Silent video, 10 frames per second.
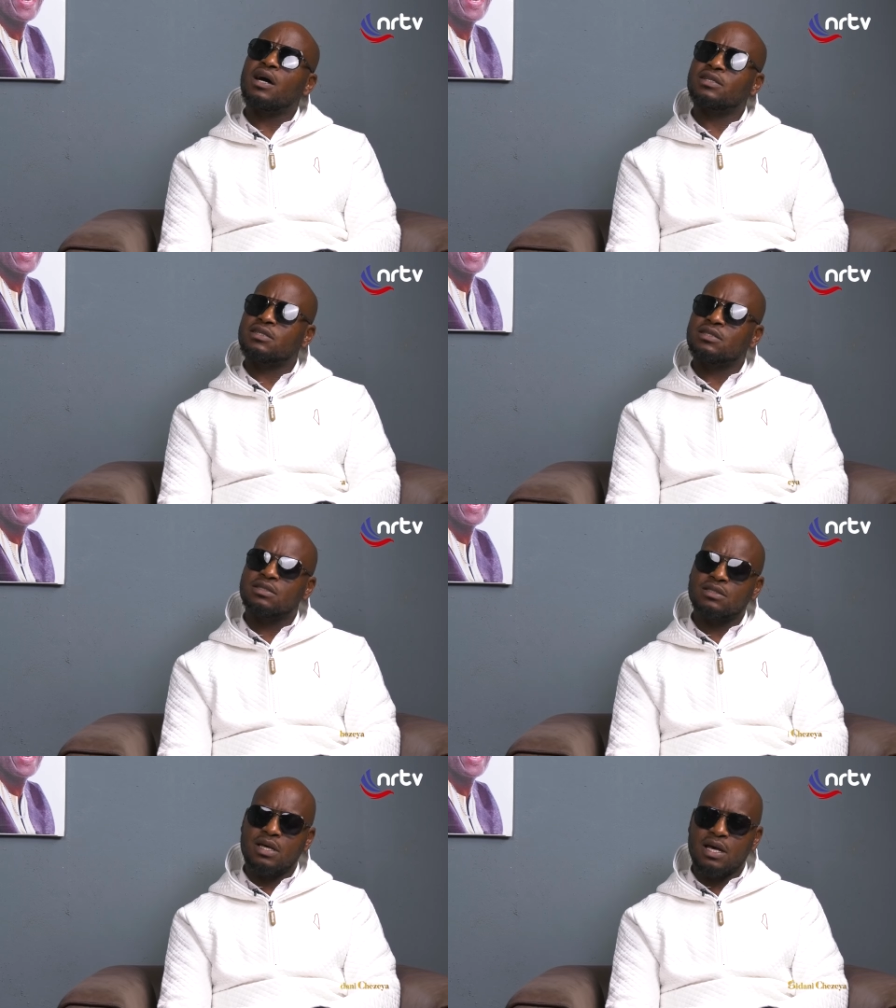
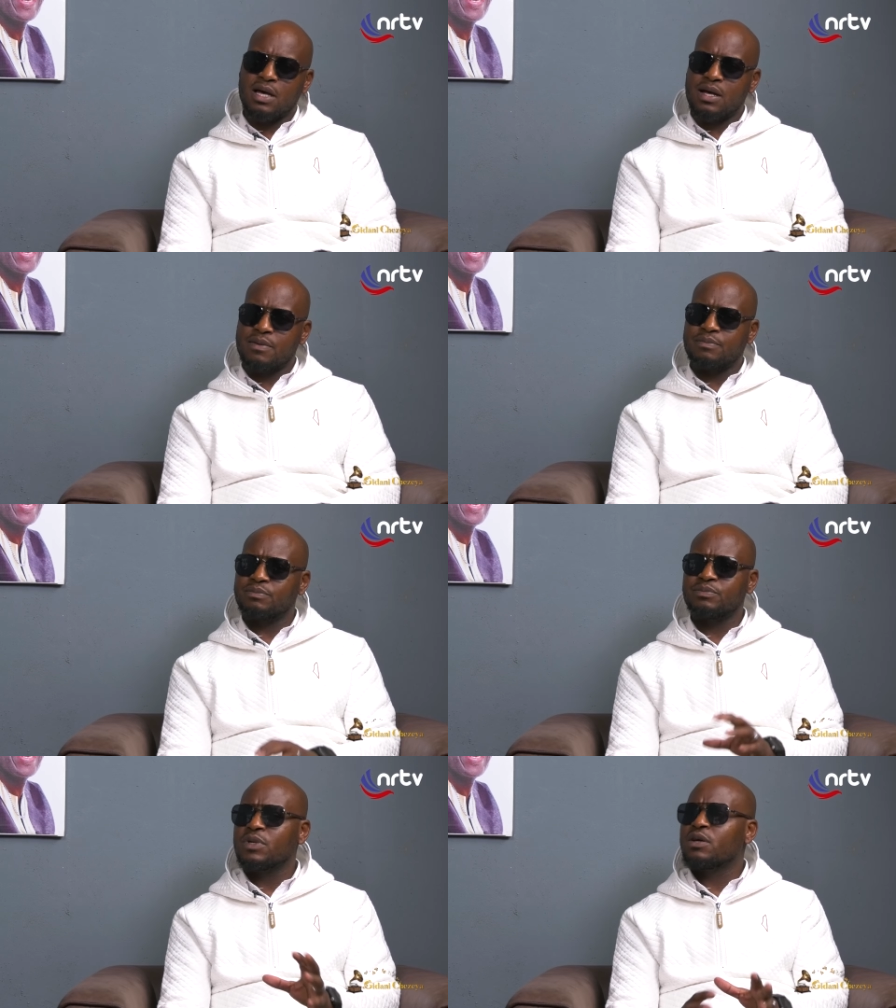artists
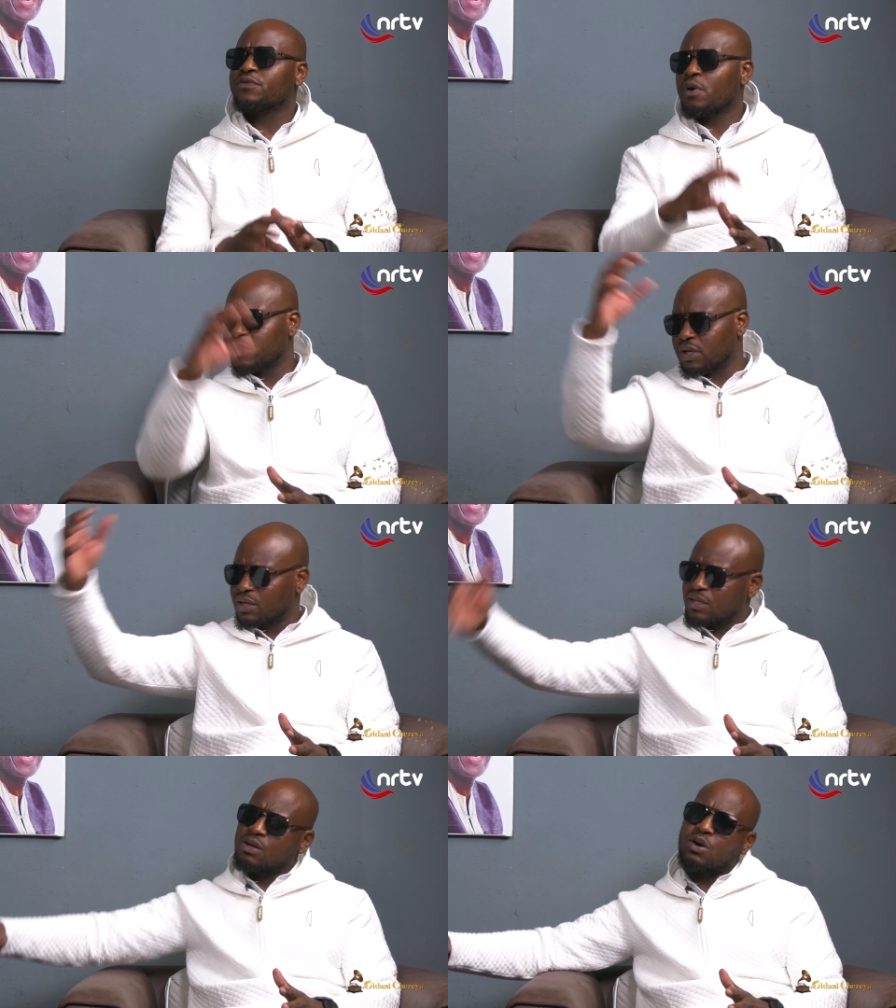um, from the
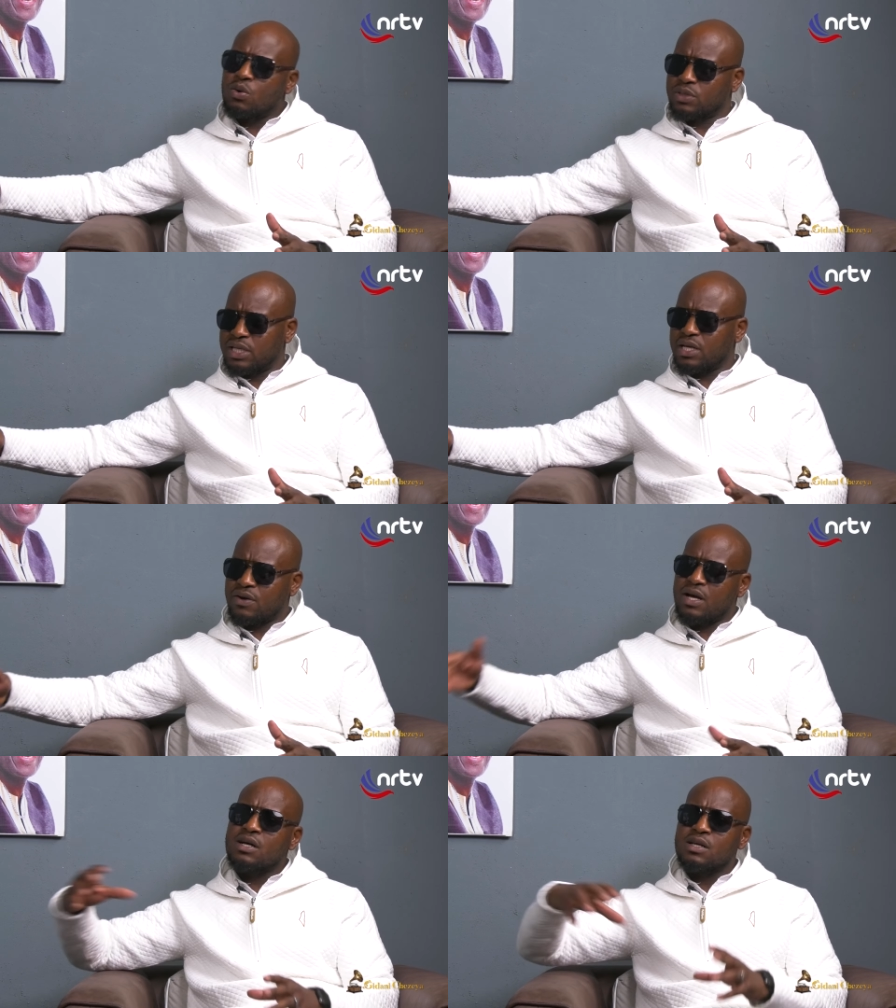old
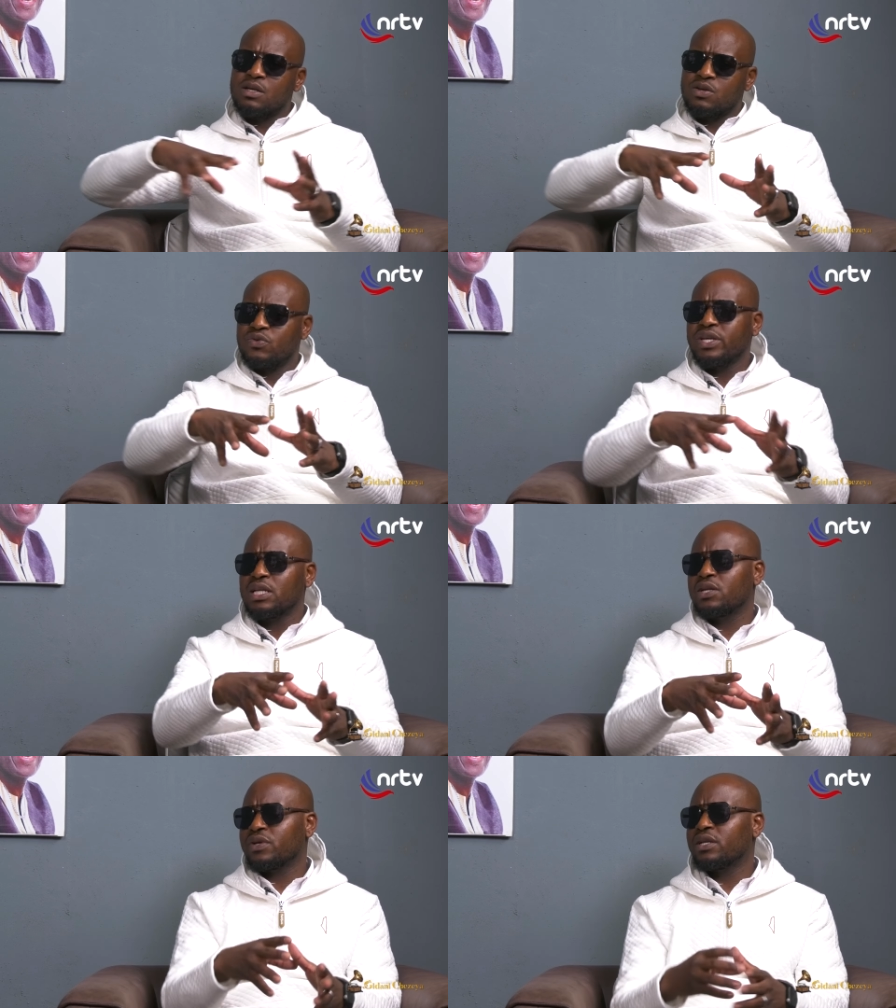era
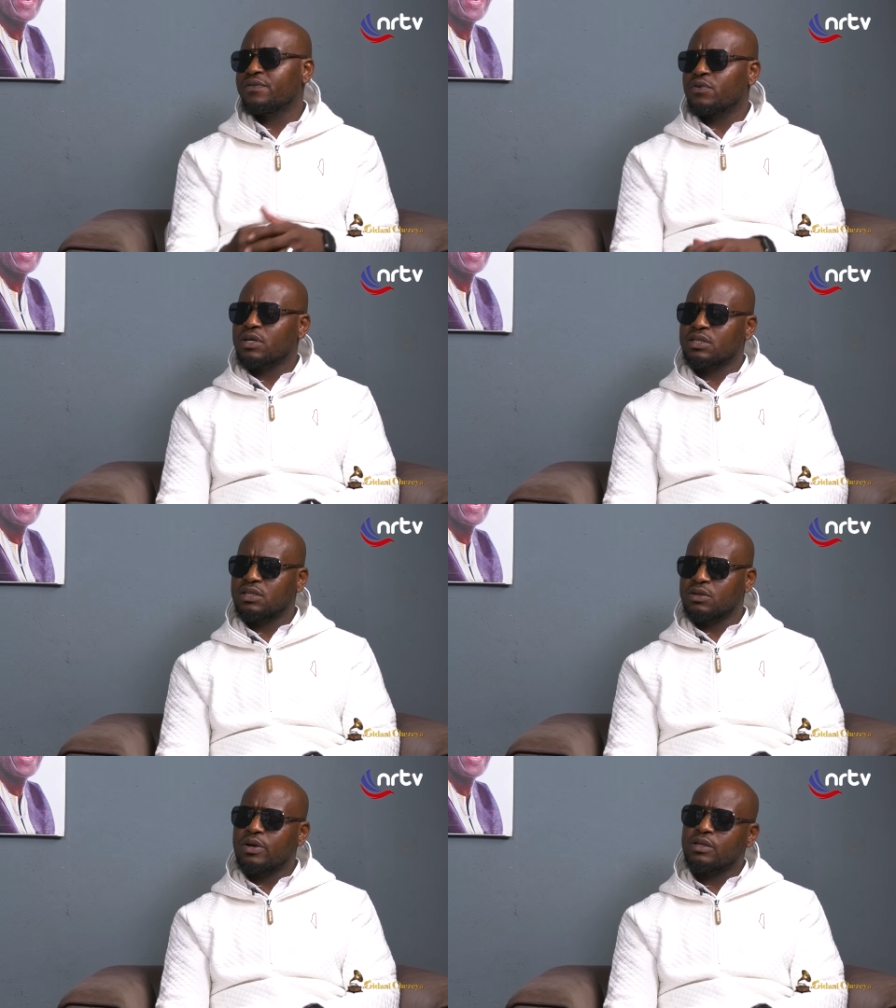really, really
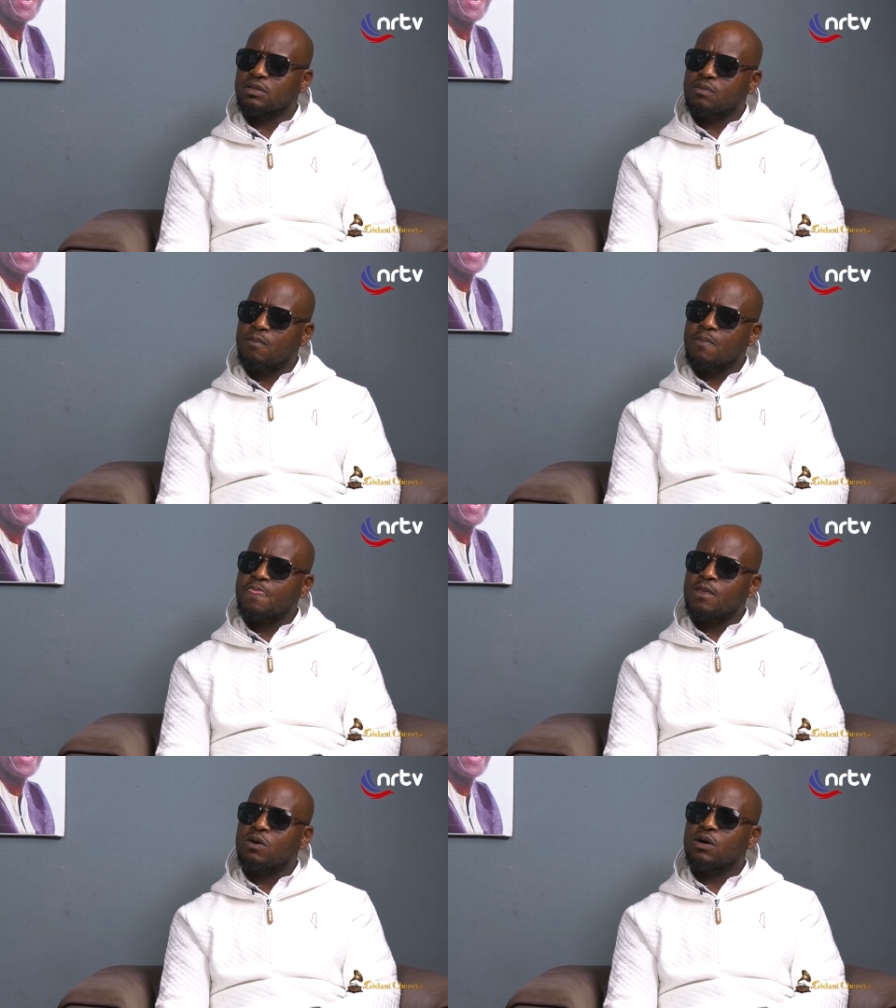focusing on
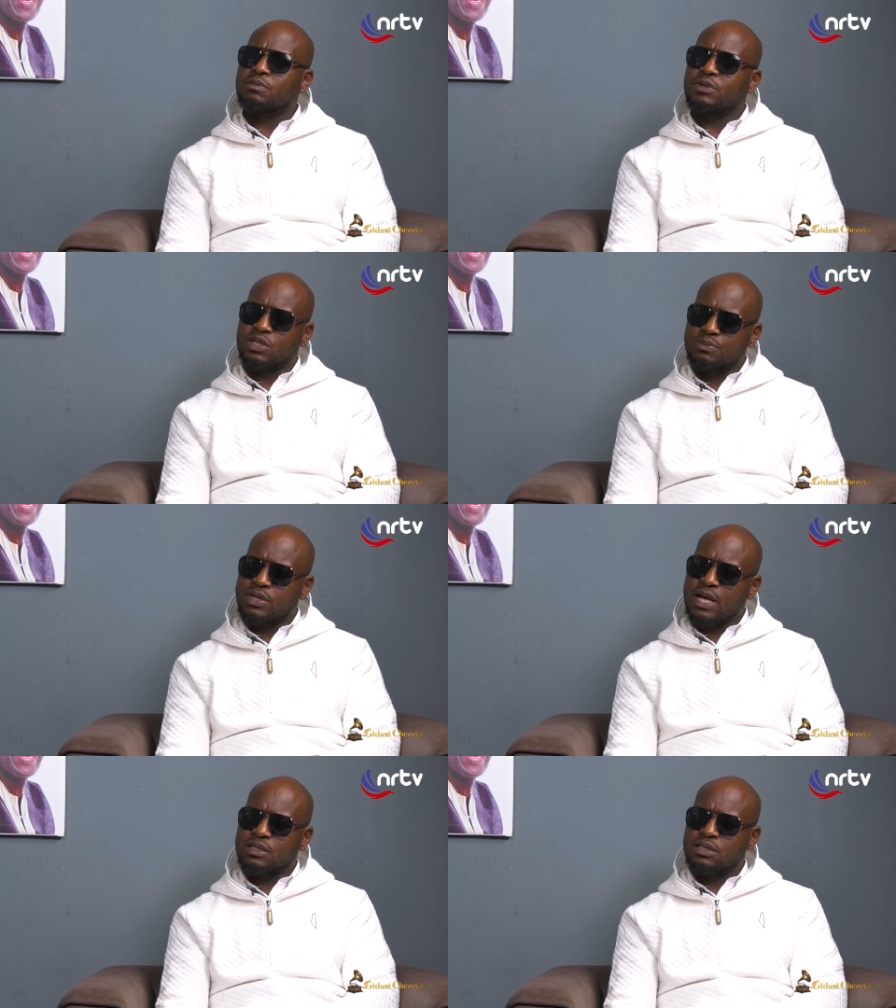on music
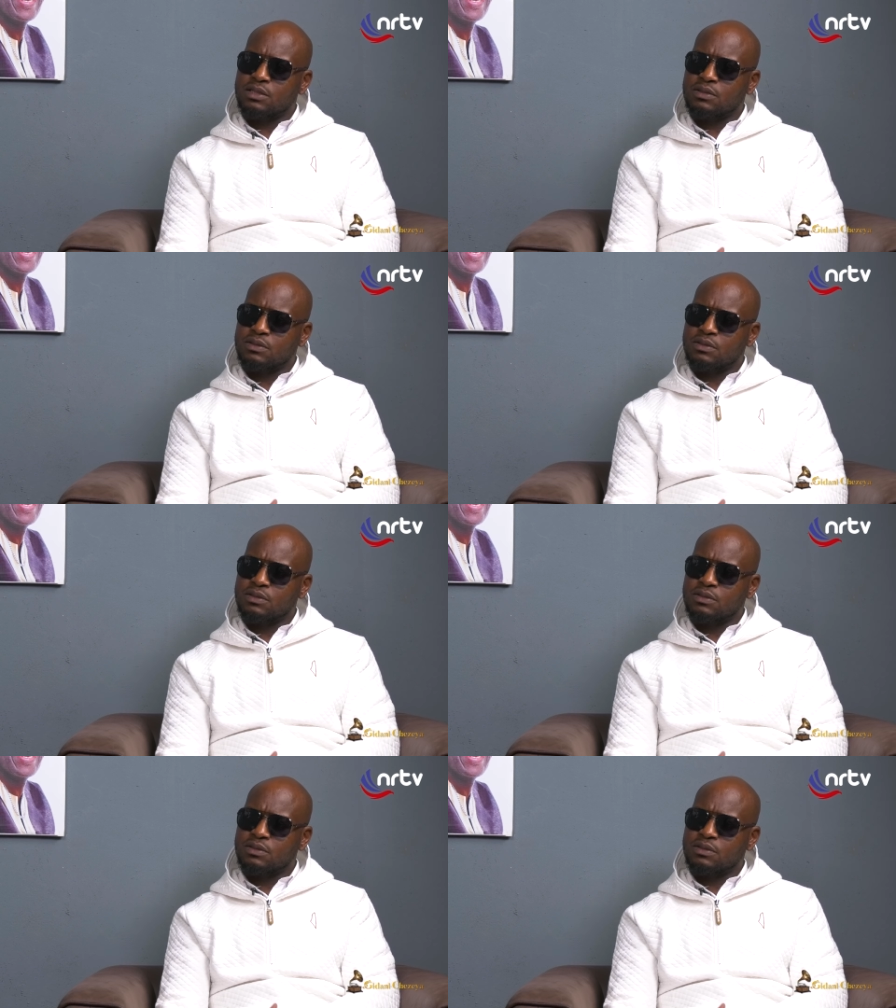production.